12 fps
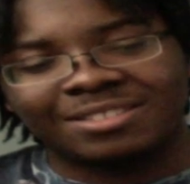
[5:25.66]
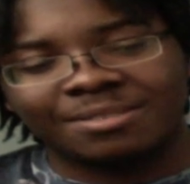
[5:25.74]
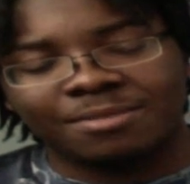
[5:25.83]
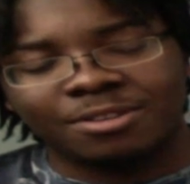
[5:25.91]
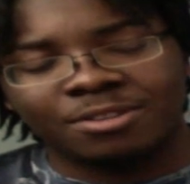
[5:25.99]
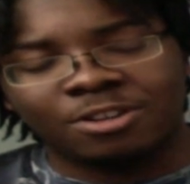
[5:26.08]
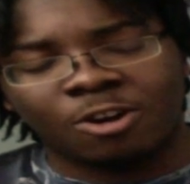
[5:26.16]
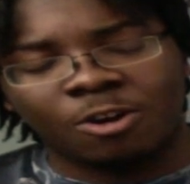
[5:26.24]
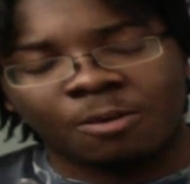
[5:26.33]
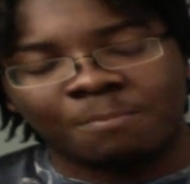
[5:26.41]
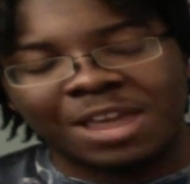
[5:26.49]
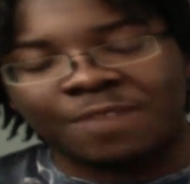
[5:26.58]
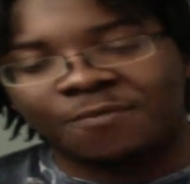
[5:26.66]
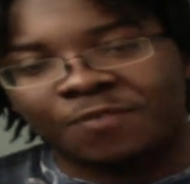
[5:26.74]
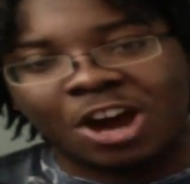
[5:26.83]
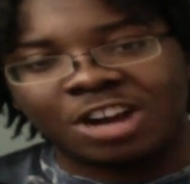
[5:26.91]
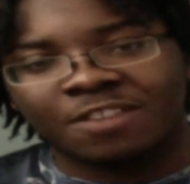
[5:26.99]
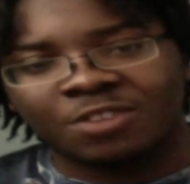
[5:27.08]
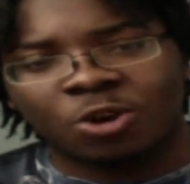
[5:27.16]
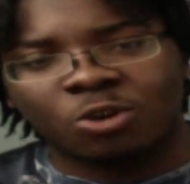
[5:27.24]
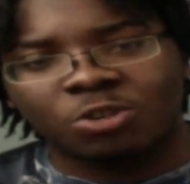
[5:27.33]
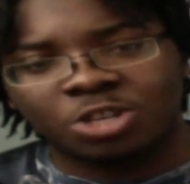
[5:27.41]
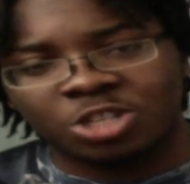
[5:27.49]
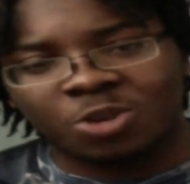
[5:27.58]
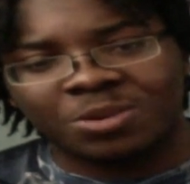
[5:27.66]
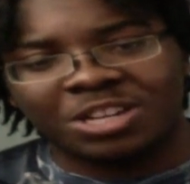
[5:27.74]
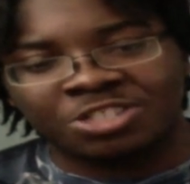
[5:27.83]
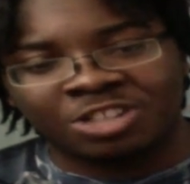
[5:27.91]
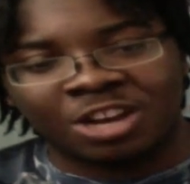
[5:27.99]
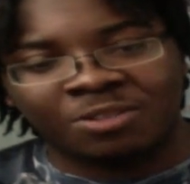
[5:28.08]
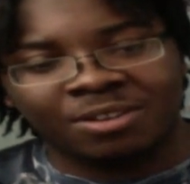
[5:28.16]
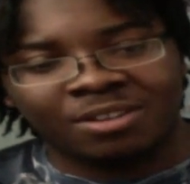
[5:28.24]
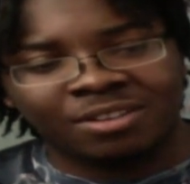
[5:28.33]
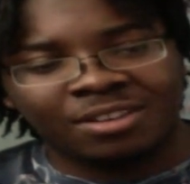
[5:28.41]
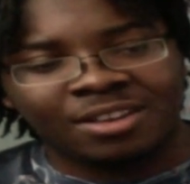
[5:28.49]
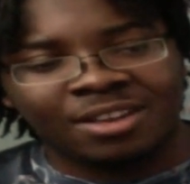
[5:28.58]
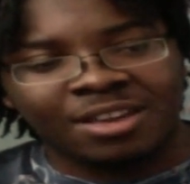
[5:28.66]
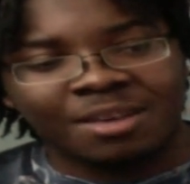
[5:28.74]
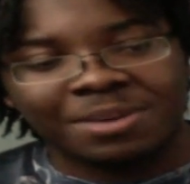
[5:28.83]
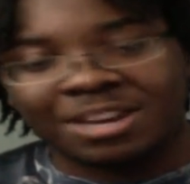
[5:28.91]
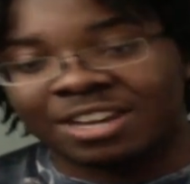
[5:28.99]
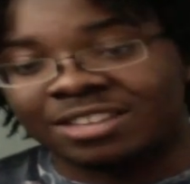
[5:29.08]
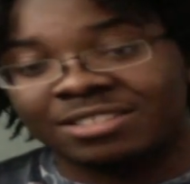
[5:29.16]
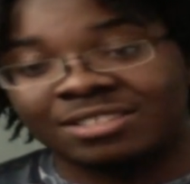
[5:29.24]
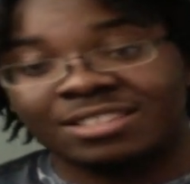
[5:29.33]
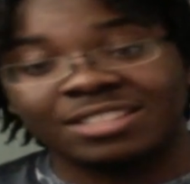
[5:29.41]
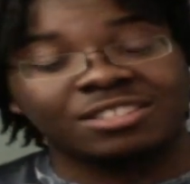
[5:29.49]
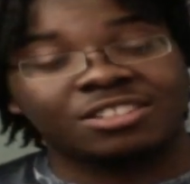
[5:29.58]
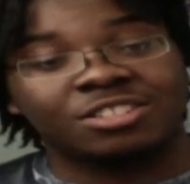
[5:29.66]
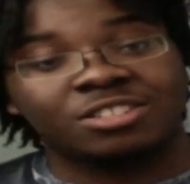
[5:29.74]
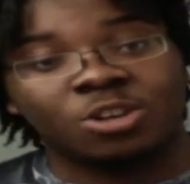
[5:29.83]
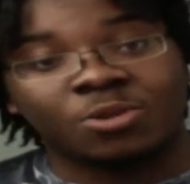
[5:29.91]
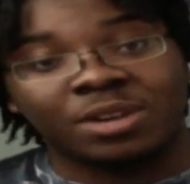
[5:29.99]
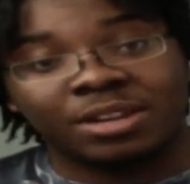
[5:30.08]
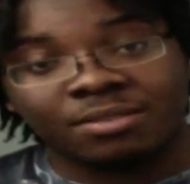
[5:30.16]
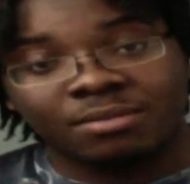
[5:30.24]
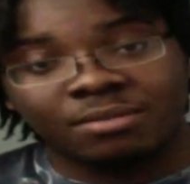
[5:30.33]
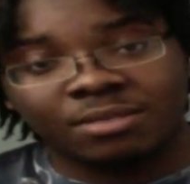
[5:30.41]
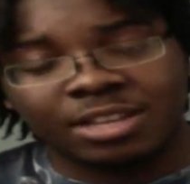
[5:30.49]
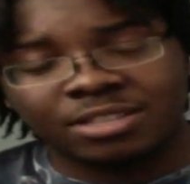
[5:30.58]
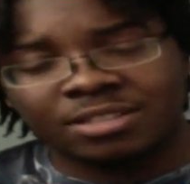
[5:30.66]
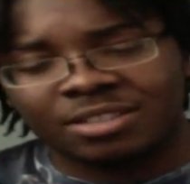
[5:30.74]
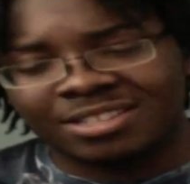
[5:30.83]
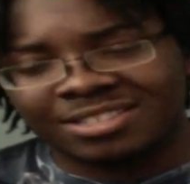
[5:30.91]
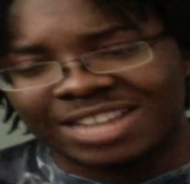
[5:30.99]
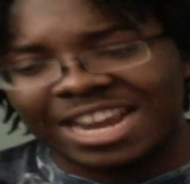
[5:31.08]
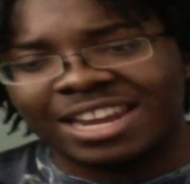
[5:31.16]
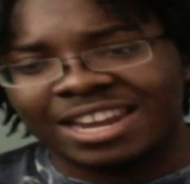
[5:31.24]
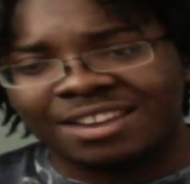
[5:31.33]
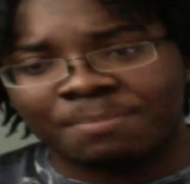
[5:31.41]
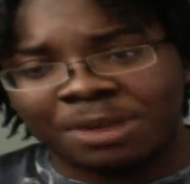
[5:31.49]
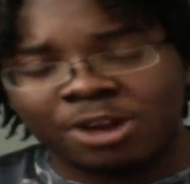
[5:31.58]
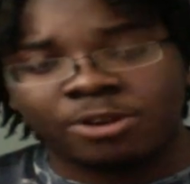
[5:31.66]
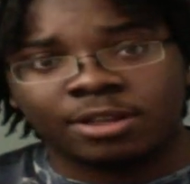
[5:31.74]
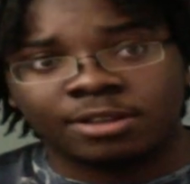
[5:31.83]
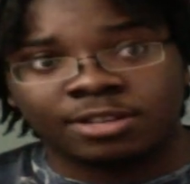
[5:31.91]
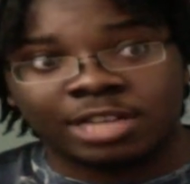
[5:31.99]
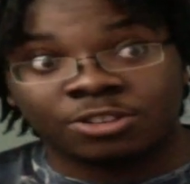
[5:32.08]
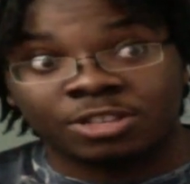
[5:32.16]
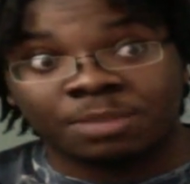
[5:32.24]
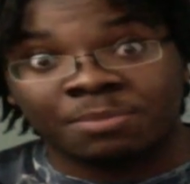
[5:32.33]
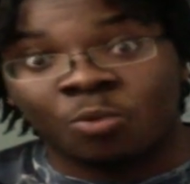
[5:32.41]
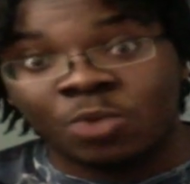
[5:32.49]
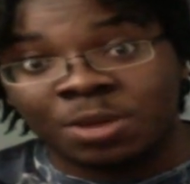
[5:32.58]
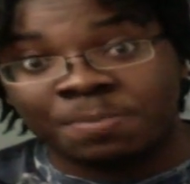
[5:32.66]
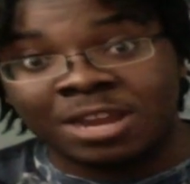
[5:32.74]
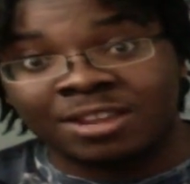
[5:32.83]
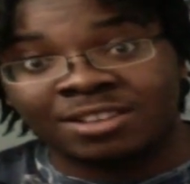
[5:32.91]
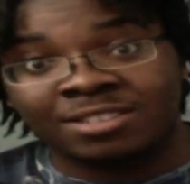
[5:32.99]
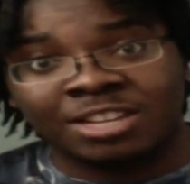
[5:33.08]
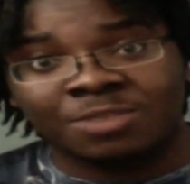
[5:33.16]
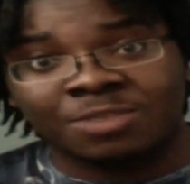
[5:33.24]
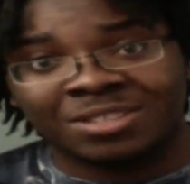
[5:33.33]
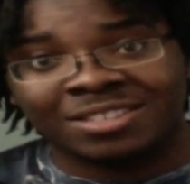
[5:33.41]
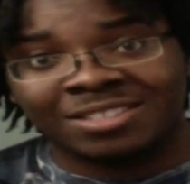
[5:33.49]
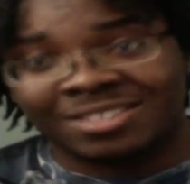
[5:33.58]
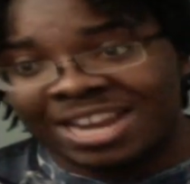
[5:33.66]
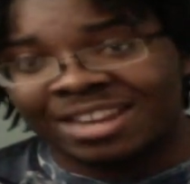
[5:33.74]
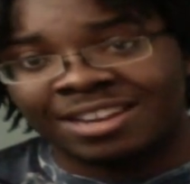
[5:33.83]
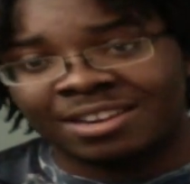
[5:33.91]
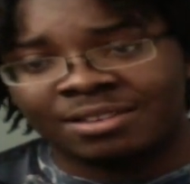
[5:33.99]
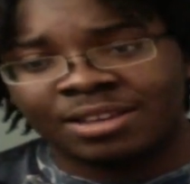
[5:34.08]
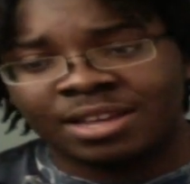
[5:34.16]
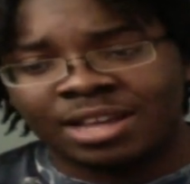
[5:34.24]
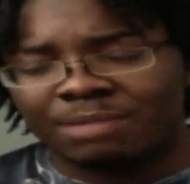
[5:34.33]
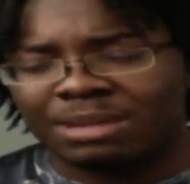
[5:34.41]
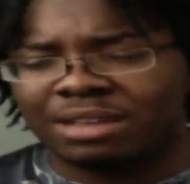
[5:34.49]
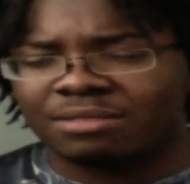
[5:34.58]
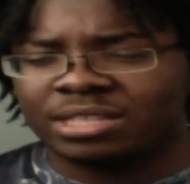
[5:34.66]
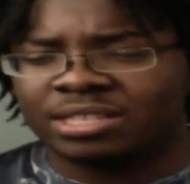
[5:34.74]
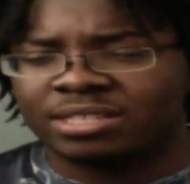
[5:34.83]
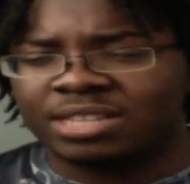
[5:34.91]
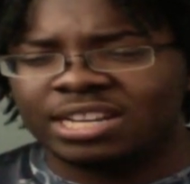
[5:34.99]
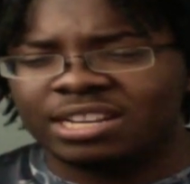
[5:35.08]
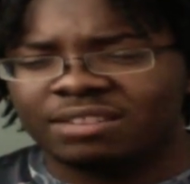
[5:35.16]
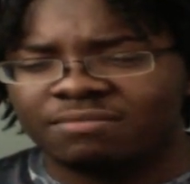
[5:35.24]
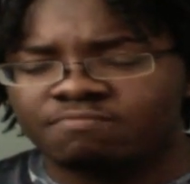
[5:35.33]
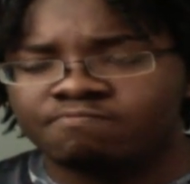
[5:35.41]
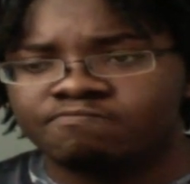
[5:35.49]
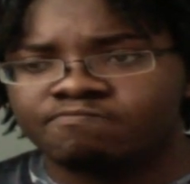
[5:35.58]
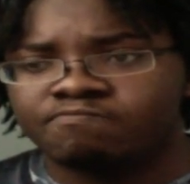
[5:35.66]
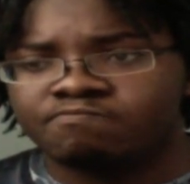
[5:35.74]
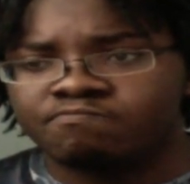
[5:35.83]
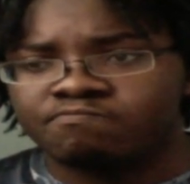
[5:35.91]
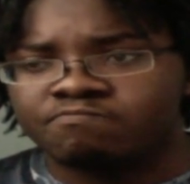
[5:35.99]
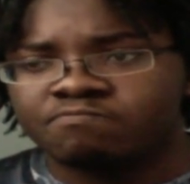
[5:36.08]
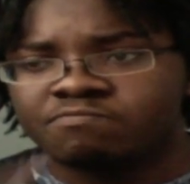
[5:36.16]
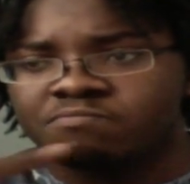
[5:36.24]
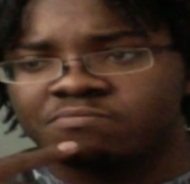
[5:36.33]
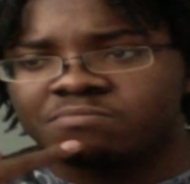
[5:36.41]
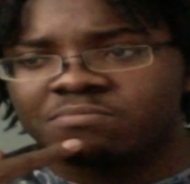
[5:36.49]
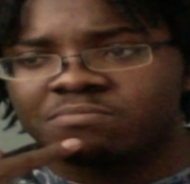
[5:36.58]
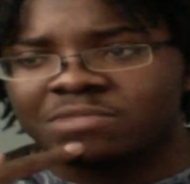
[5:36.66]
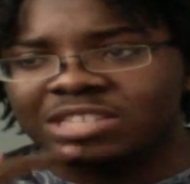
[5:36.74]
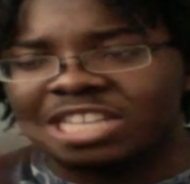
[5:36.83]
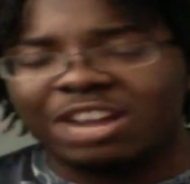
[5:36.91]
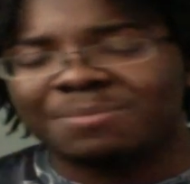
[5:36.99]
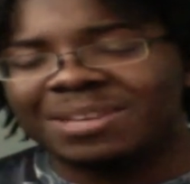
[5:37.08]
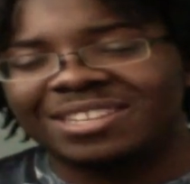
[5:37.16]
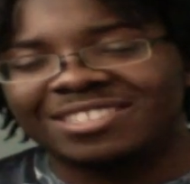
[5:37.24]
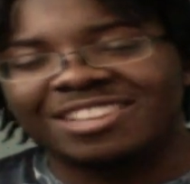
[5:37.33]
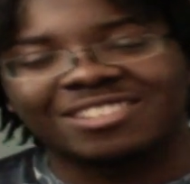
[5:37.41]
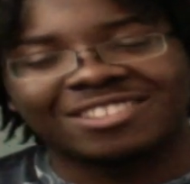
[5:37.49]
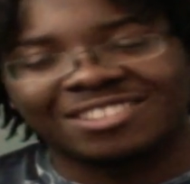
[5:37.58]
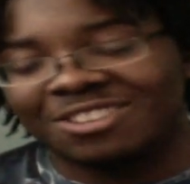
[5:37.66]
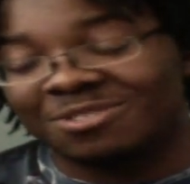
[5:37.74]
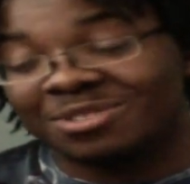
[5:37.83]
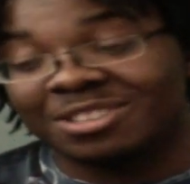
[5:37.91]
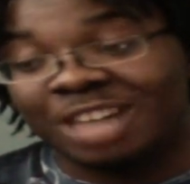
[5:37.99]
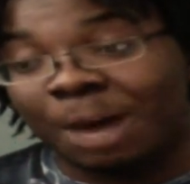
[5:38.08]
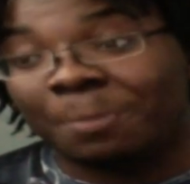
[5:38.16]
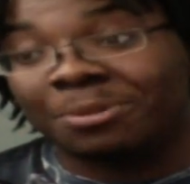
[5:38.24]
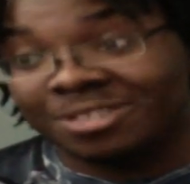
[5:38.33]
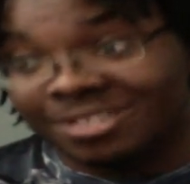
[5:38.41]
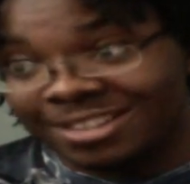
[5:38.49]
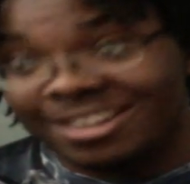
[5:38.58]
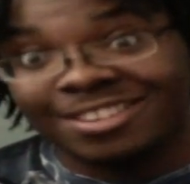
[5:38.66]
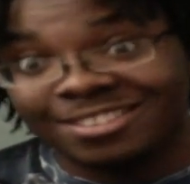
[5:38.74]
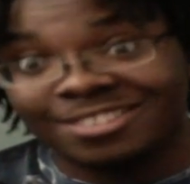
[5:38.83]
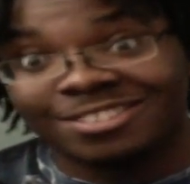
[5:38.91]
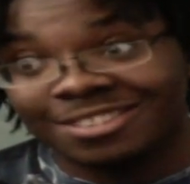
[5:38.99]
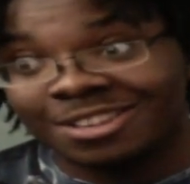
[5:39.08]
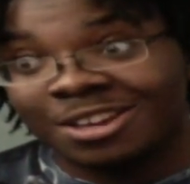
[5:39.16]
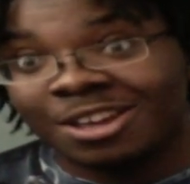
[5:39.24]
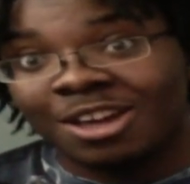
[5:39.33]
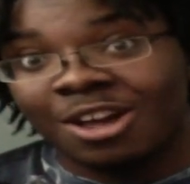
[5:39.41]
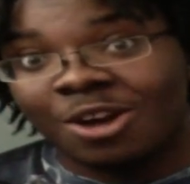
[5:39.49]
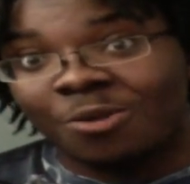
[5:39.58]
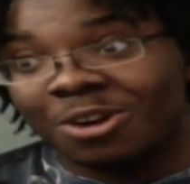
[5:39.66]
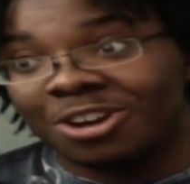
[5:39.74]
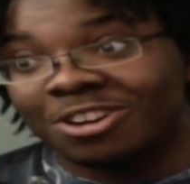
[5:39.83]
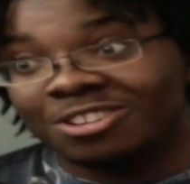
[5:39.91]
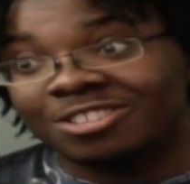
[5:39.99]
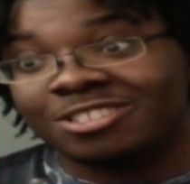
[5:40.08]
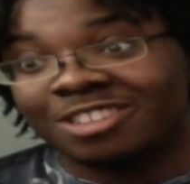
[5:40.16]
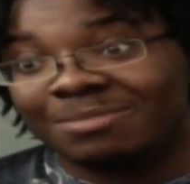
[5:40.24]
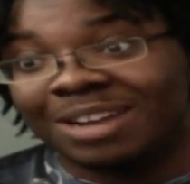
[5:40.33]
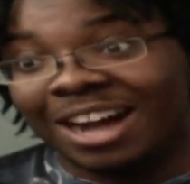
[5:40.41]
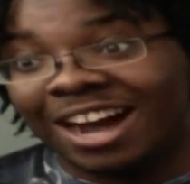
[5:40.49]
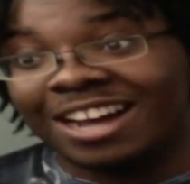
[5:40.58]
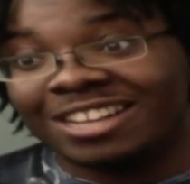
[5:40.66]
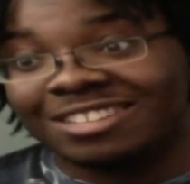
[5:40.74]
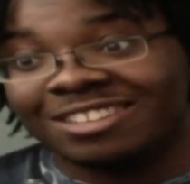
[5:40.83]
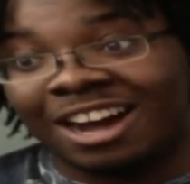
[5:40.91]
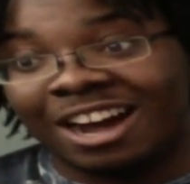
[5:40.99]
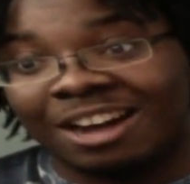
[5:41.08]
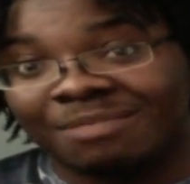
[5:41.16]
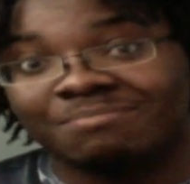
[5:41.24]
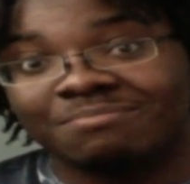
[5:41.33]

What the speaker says: make fun of the whole shonen genre, because this isn't a shonen. It's a seinen apparently. Because I looked up on Wikipedia and it said it was a seinen. I'm like, is it seinen? Because that would make sense. Because there was a couple scenes where some guys got